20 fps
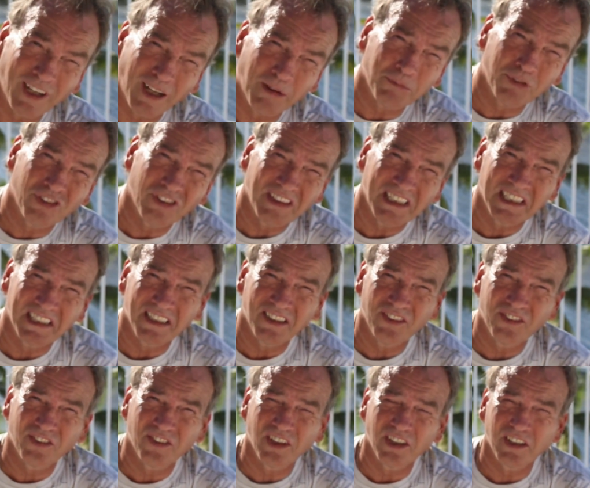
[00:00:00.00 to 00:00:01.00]
I'm seeing
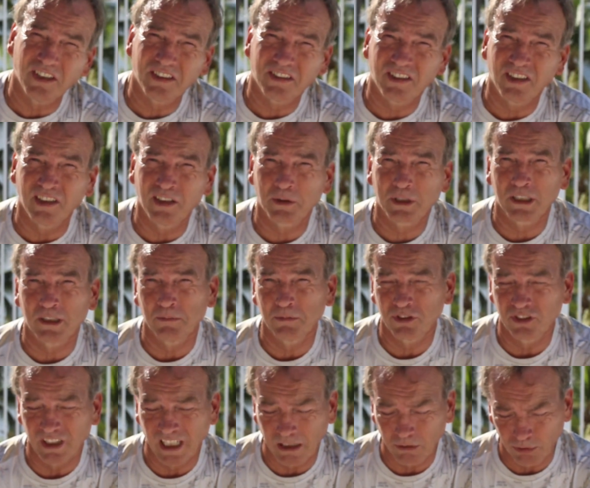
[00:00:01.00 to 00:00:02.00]
is that
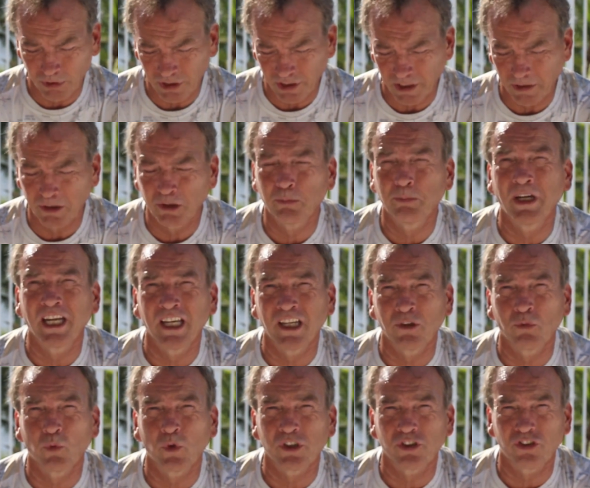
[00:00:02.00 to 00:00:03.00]
Tilikum's not really
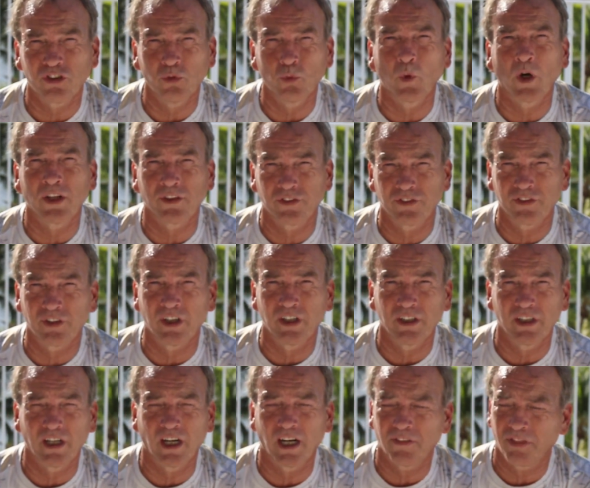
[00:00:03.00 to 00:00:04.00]
obeying what she wants
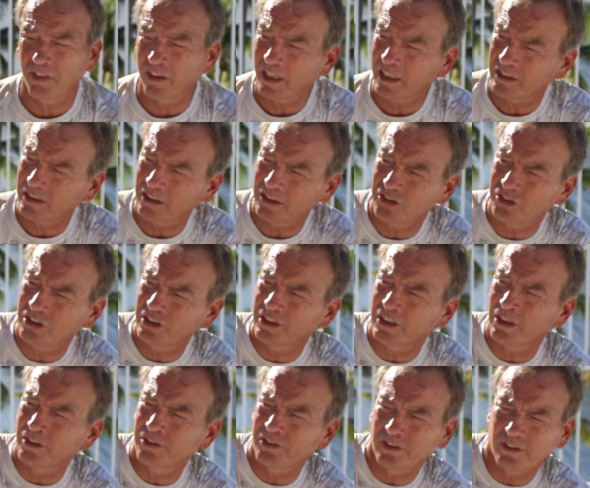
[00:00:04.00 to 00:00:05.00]
done. I think that she
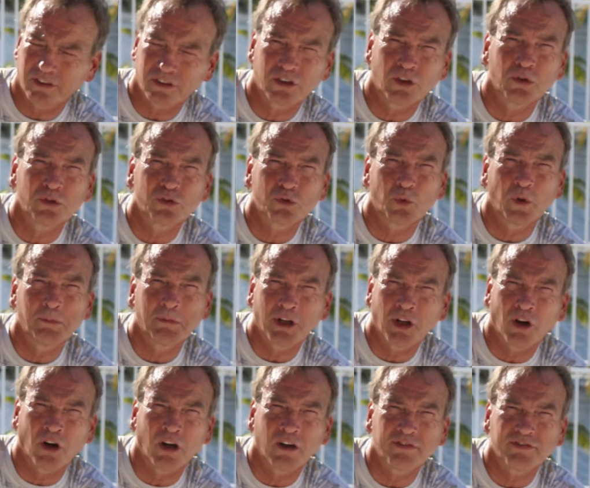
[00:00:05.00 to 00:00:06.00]
tells it to go swimming
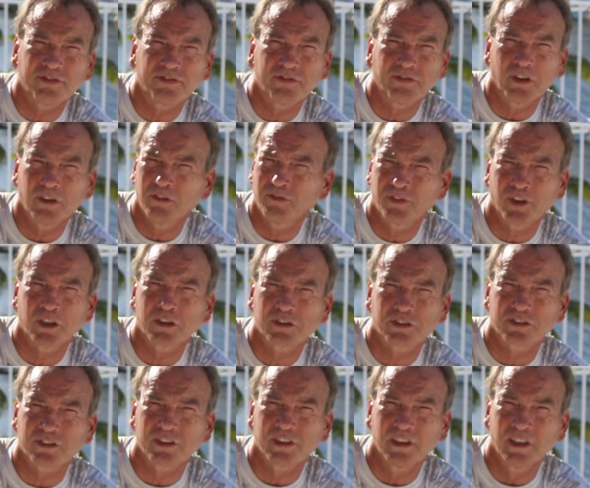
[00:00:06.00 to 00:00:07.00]
off
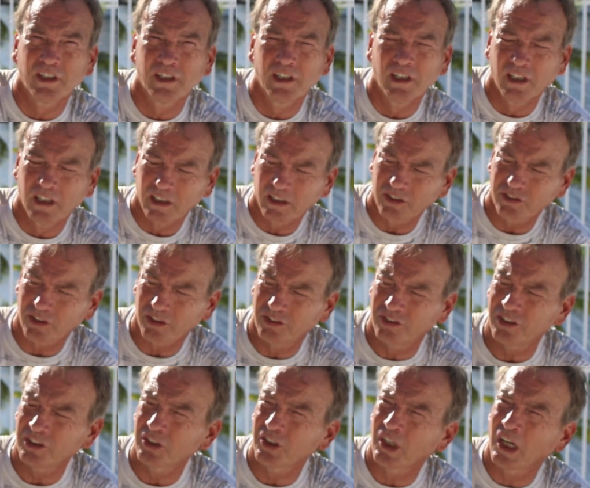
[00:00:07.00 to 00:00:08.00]
first, because I
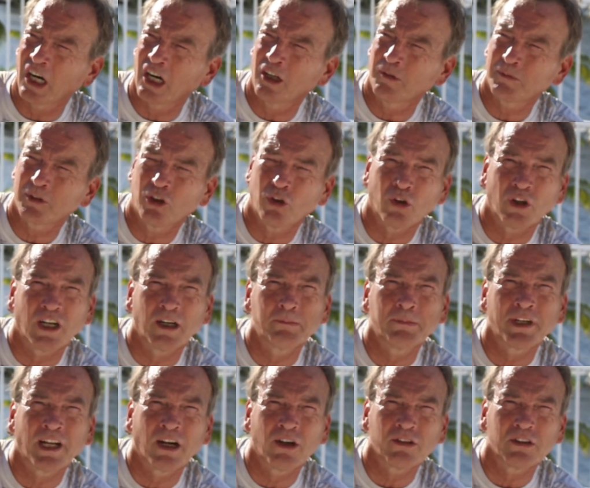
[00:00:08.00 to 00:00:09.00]
see her arm go
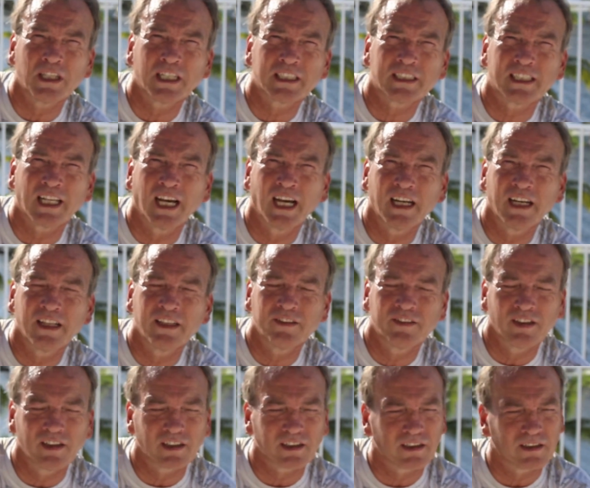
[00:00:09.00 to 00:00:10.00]
up and out like that, and
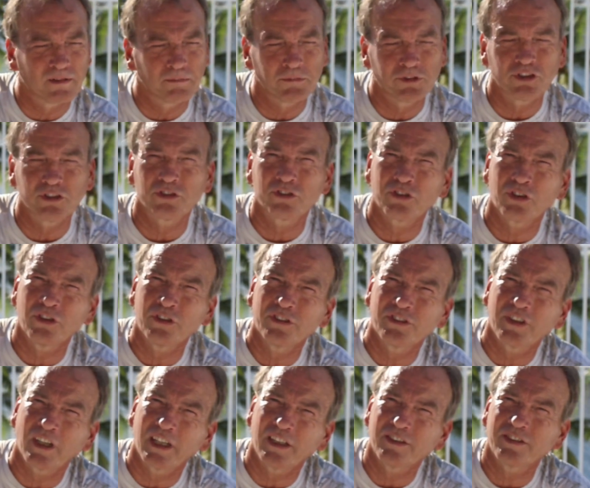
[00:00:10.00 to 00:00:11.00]
Tilikum just
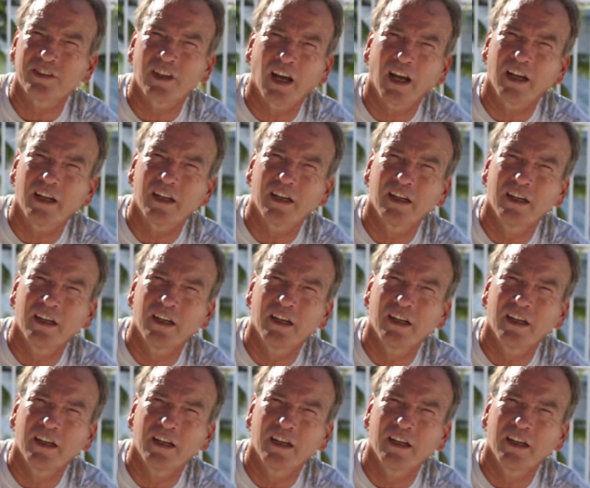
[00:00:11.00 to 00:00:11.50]
turns on his side.